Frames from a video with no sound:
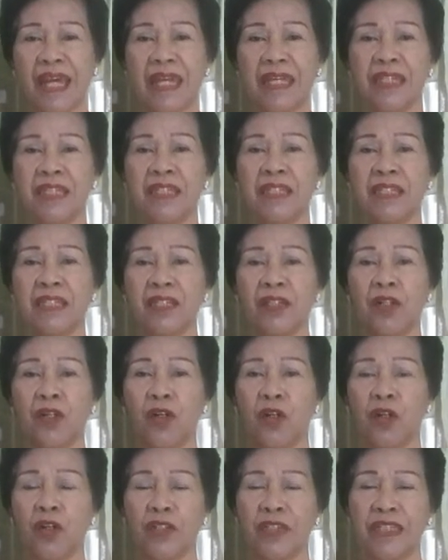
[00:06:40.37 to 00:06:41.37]
lie
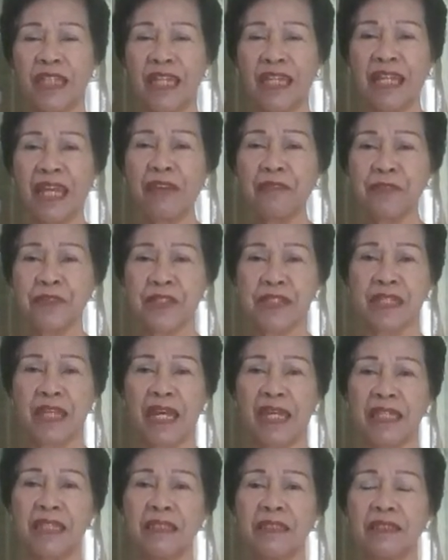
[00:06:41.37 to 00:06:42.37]
on the left
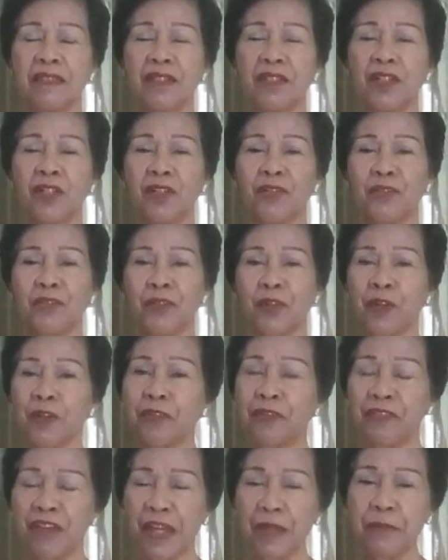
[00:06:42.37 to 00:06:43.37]
side
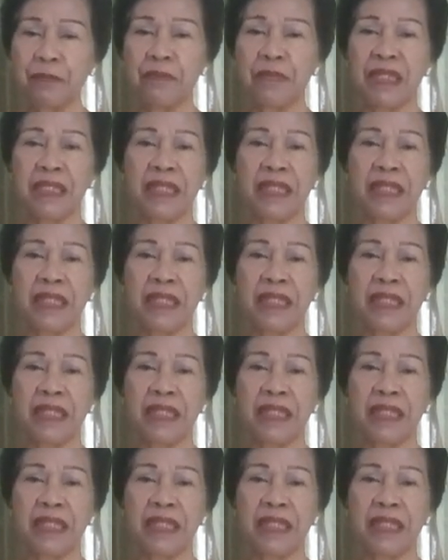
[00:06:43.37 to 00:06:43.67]
for 5